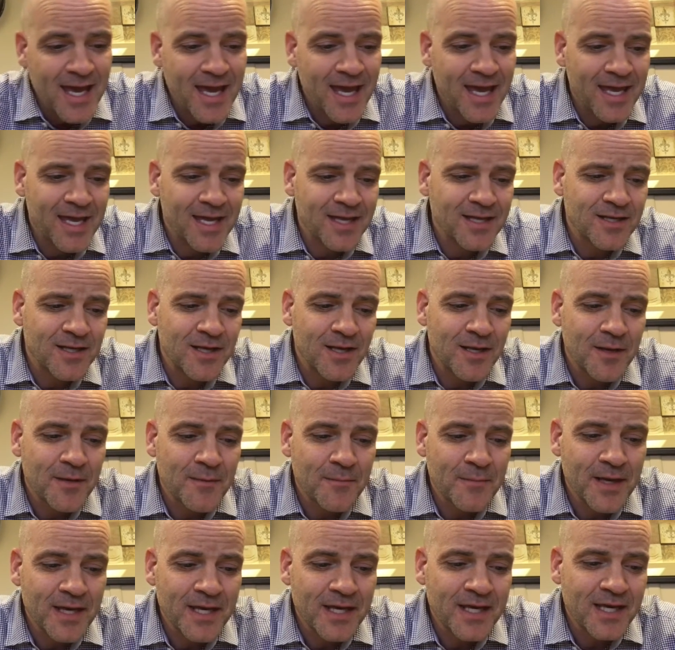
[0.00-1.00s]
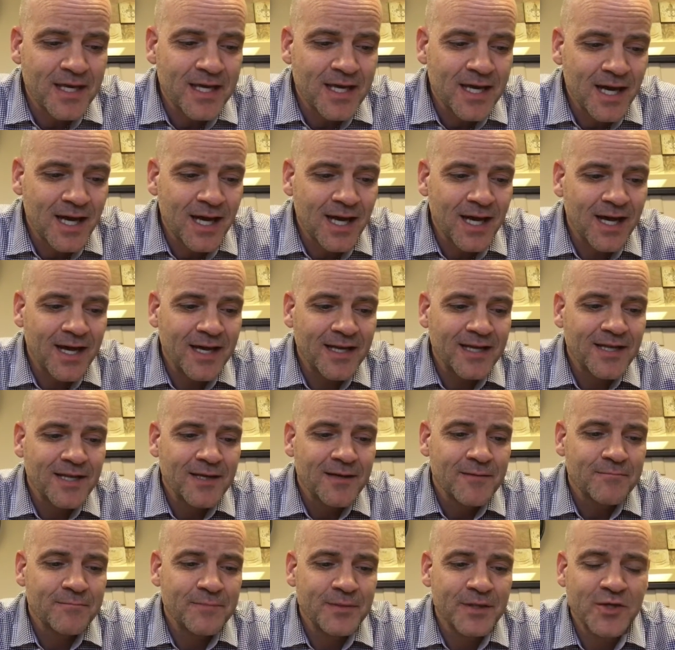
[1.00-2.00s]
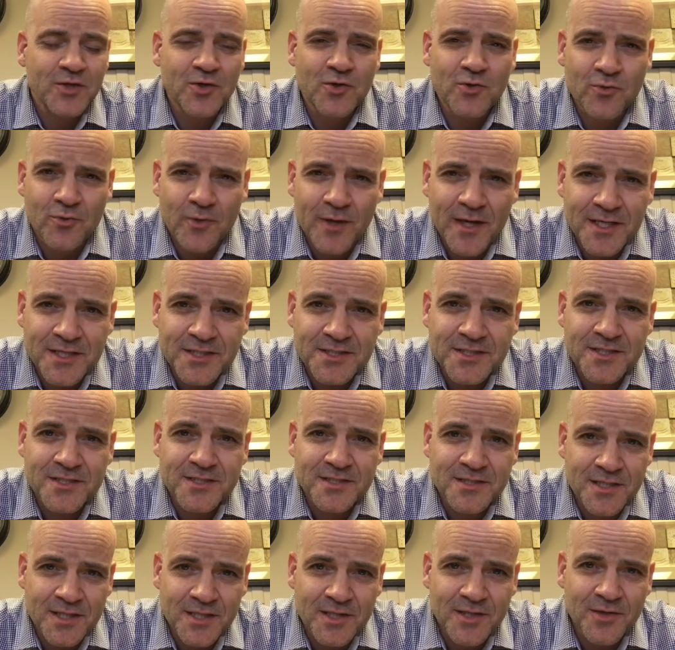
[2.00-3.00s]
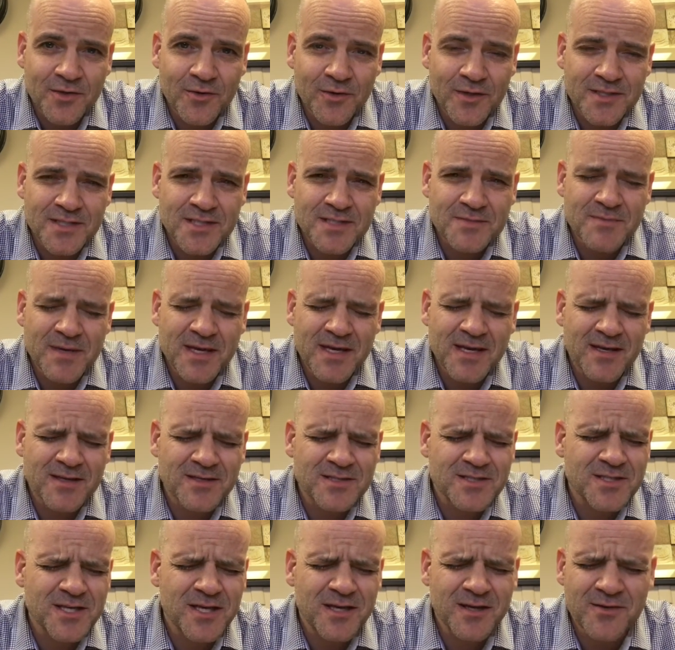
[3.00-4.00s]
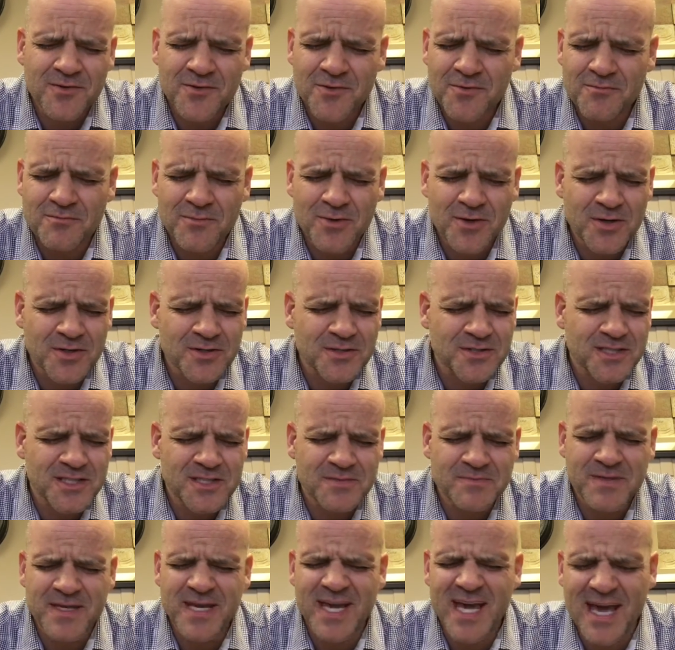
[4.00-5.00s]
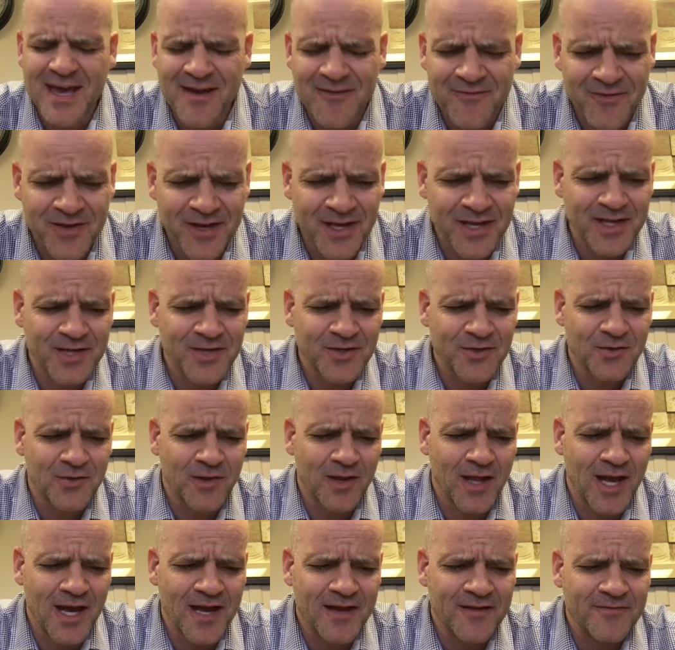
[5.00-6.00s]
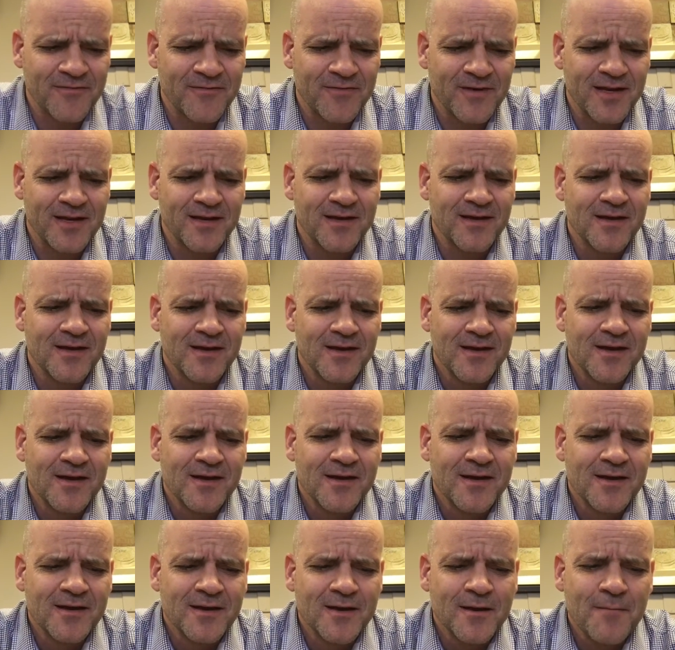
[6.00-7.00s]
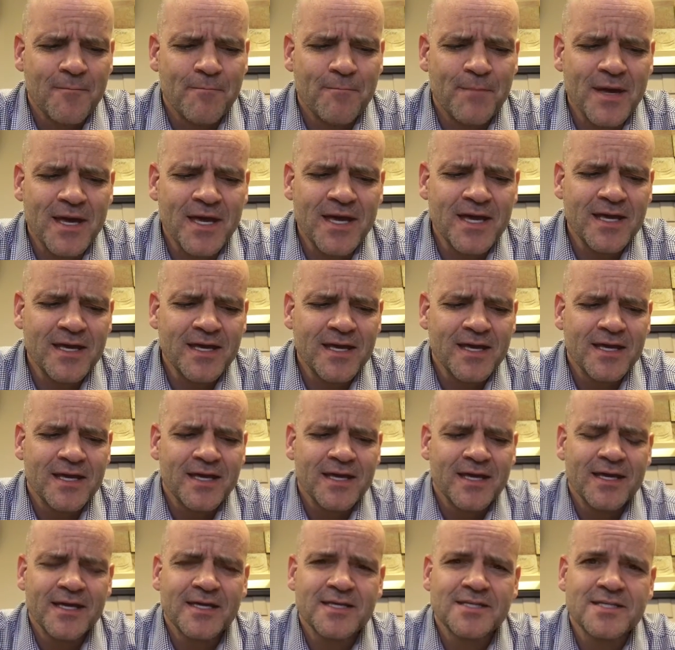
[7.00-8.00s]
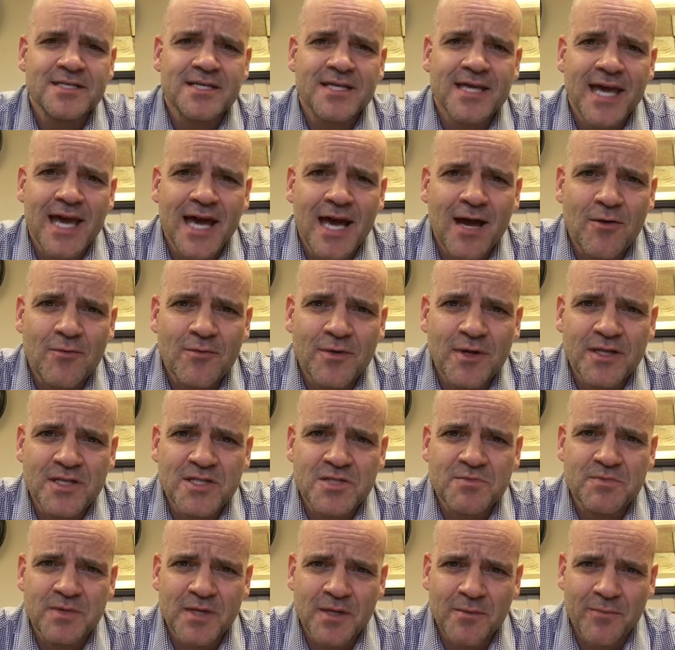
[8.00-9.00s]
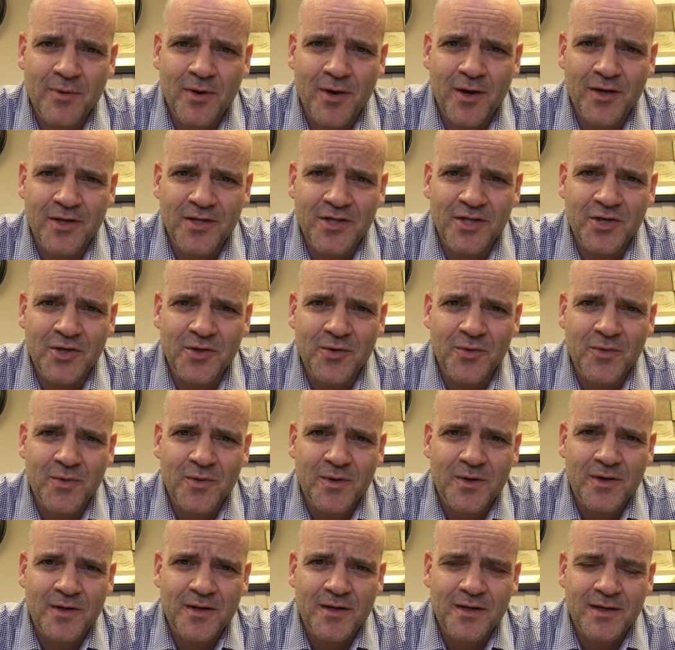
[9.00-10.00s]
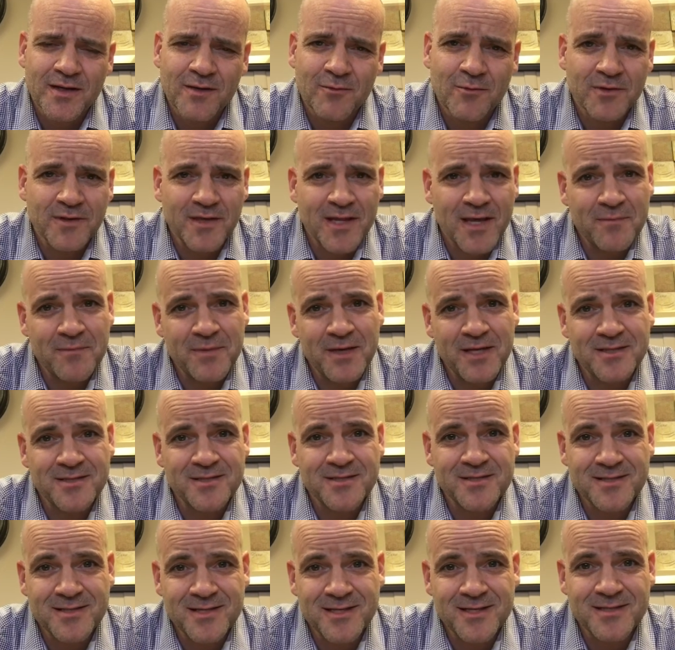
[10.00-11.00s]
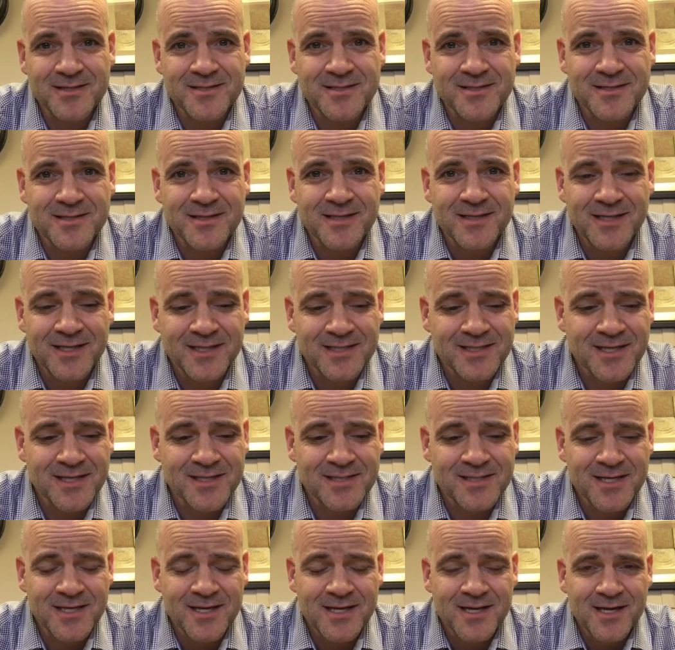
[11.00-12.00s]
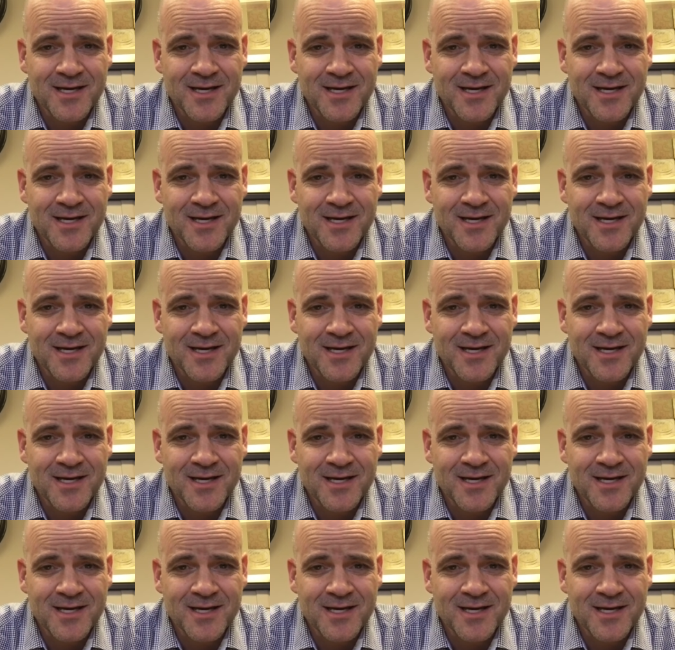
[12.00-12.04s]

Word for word: and may God be gracious to you. He says, may his tender mercies be evident in your life, and may his countenance be upon you. And what that means is this He says,